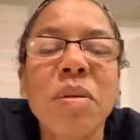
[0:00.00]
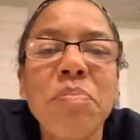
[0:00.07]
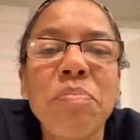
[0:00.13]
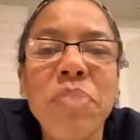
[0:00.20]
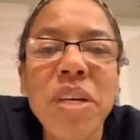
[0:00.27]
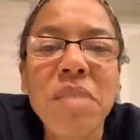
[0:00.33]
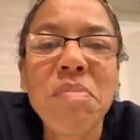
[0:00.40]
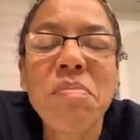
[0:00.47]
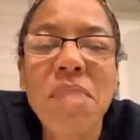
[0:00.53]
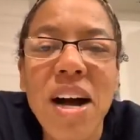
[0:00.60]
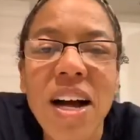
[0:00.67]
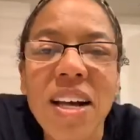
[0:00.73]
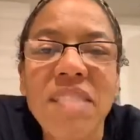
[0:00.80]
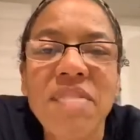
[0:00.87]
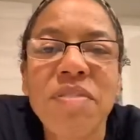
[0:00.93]
Be
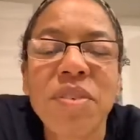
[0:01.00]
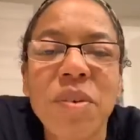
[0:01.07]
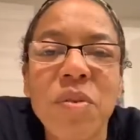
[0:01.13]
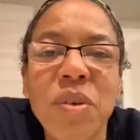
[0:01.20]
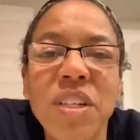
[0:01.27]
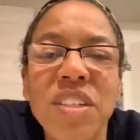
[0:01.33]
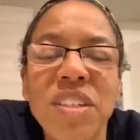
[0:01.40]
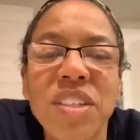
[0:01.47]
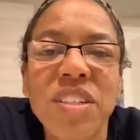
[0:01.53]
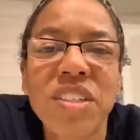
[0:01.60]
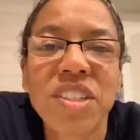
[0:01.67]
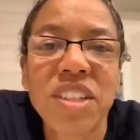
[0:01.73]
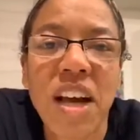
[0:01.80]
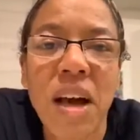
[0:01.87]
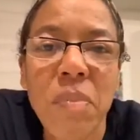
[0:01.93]
mindful when you're
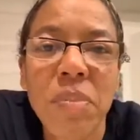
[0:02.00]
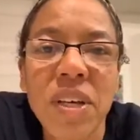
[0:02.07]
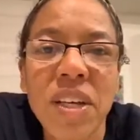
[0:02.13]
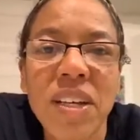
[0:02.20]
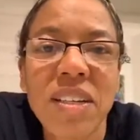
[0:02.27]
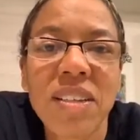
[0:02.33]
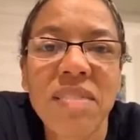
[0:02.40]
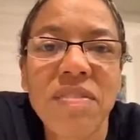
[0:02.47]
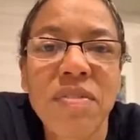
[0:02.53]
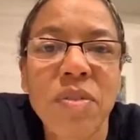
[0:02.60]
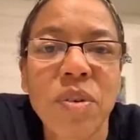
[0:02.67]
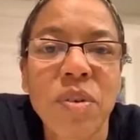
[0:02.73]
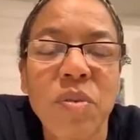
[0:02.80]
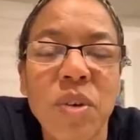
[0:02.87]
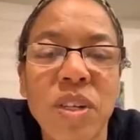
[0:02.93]
shopping
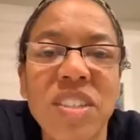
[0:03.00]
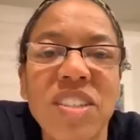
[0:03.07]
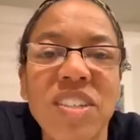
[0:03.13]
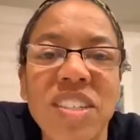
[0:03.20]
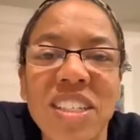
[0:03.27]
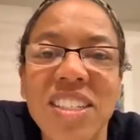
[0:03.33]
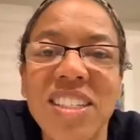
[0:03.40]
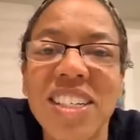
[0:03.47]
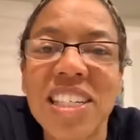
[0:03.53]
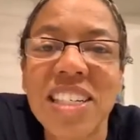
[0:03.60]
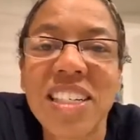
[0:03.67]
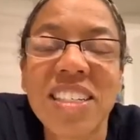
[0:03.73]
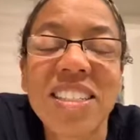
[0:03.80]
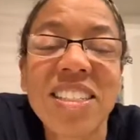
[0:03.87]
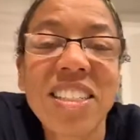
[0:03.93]
for what you need to
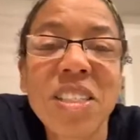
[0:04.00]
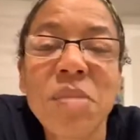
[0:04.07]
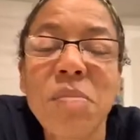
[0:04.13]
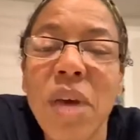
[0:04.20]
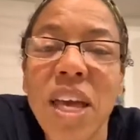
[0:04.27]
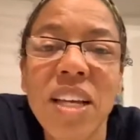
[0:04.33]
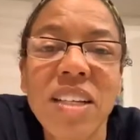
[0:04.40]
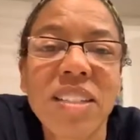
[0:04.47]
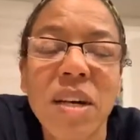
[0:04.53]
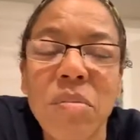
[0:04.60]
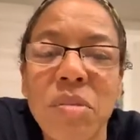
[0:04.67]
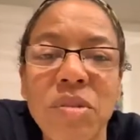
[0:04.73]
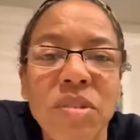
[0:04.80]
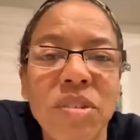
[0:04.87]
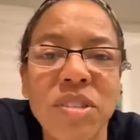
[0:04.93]
cook, just make
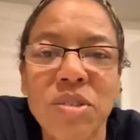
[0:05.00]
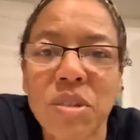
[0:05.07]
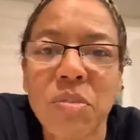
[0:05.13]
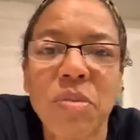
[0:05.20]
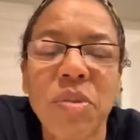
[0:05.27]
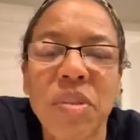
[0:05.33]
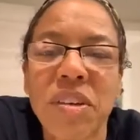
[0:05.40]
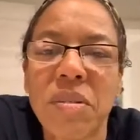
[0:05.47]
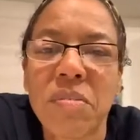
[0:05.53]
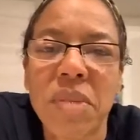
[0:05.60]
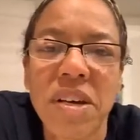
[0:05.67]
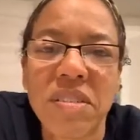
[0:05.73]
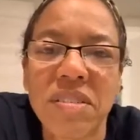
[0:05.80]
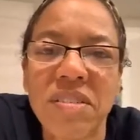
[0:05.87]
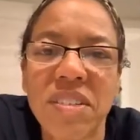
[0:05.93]
double or triple the
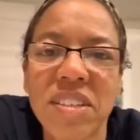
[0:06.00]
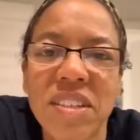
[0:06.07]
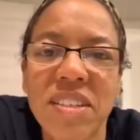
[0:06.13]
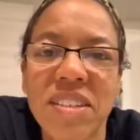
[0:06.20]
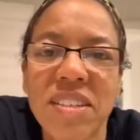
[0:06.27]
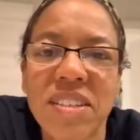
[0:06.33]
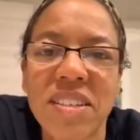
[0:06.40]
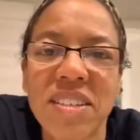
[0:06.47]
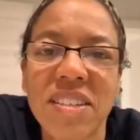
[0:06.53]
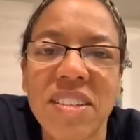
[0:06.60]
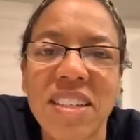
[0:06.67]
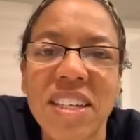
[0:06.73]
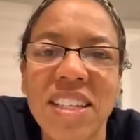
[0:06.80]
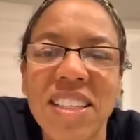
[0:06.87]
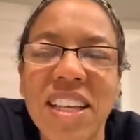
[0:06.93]
amount.
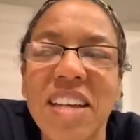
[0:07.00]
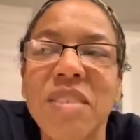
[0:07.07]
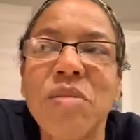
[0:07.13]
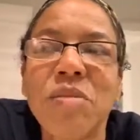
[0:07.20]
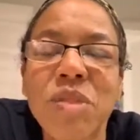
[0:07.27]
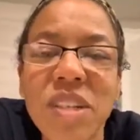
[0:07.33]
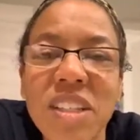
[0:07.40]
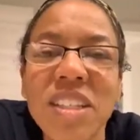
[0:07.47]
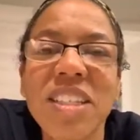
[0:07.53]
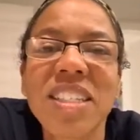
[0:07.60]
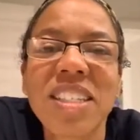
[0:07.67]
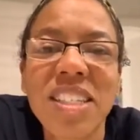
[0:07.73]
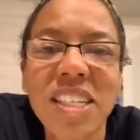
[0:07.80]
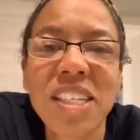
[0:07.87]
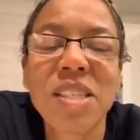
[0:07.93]
Really
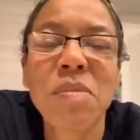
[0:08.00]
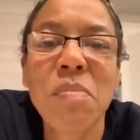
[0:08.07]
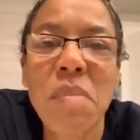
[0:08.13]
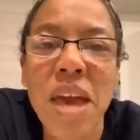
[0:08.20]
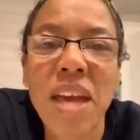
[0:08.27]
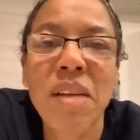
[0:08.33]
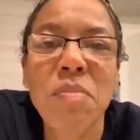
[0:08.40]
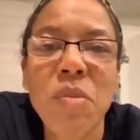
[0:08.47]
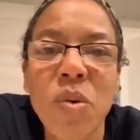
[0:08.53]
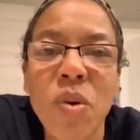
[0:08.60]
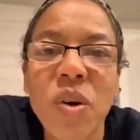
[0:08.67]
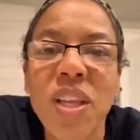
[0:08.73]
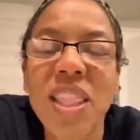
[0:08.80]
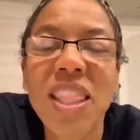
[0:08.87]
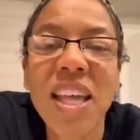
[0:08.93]
just make
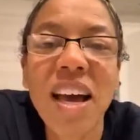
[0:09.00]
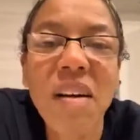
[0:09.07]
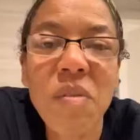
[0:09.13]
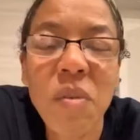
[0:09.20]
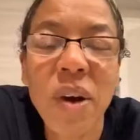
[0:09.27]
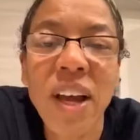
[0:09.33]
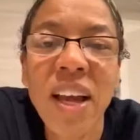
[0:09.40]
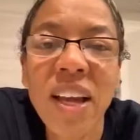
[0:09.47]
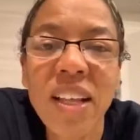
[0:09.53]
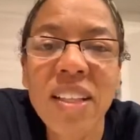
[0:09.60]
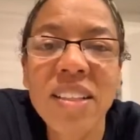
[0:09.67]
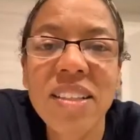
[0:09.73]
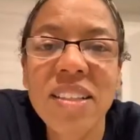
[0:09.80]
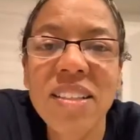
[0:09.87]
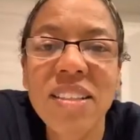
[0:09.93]
more. That way,
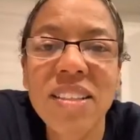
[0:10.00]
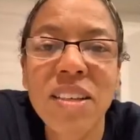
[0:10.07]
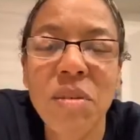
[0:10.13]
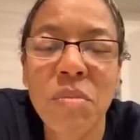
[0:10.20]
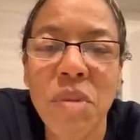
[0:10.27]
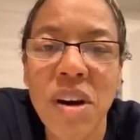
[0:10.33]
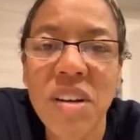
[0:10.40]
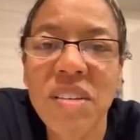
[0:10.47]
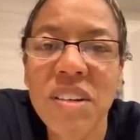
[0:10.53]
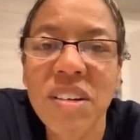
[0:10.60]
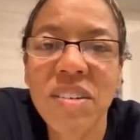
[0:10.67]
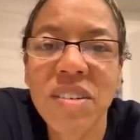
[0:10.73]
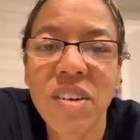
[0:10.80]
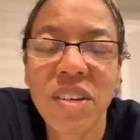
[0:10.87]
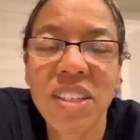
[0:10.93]

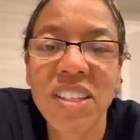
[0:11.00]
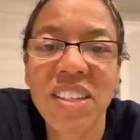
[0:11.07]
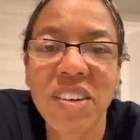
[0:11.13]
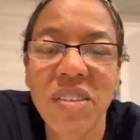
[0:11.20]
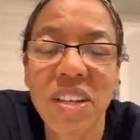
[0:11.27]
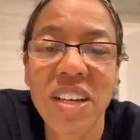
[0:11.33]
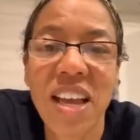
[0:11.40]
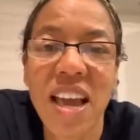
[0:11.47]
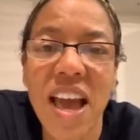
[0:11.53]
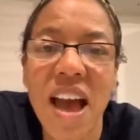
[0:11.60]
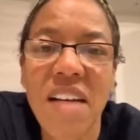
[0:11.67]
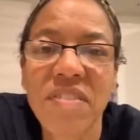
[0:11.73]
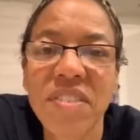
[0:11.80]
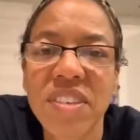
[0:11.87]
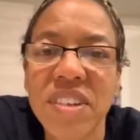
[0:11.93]
tomorrow or the day
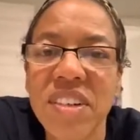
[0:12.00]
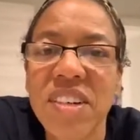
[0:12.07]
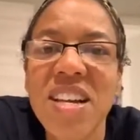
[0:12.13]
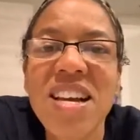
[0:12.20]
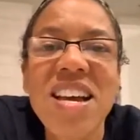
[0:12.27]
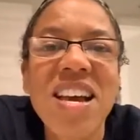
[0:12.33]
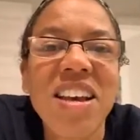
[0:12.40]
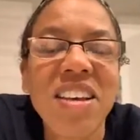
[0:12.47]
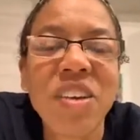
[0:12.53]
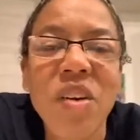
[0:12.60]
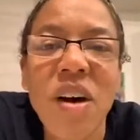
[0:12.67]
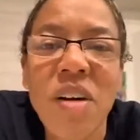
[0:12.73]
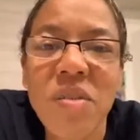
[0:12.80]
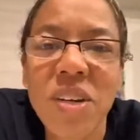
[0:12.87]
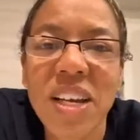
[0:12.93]
after, you
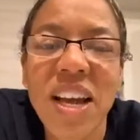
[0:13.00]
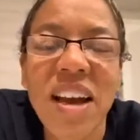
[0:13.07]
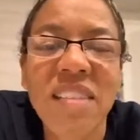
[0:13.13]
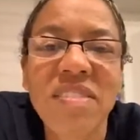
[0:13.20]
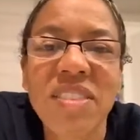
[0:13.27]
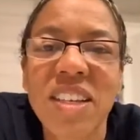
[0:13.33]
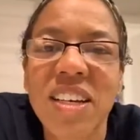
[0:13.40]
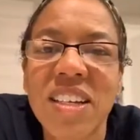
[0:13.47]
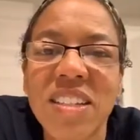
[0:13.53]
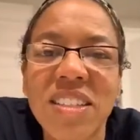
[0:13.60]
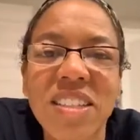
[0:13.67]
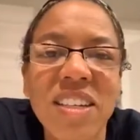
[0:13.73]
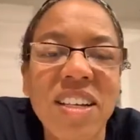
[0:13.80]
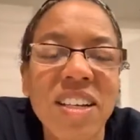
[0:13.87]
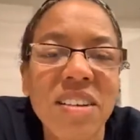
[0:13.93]
already have
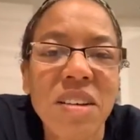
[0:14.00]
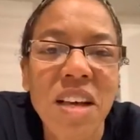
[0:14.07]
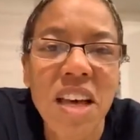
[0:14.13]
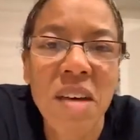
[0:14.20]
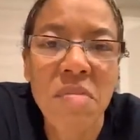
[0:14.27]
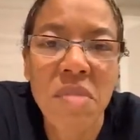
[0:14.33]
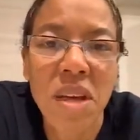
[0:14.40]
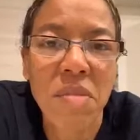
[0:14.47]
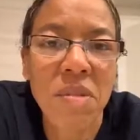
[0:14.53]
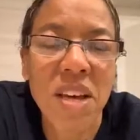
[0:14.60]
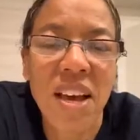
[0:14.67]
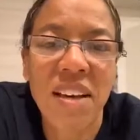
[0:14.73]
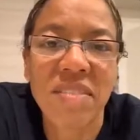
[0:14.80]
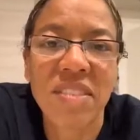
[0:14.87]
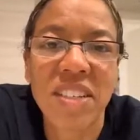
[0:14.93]
lunch and maybe
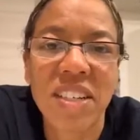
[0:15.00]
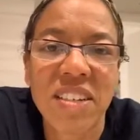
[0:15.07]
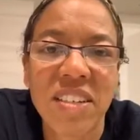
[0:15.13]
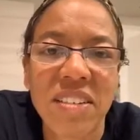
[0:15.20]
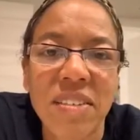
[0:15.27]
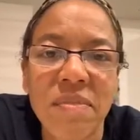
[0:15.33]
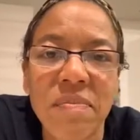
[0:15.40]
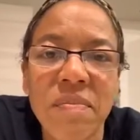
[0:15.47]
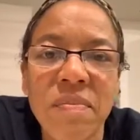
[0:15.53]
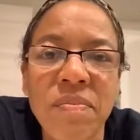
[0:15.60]
have dinner.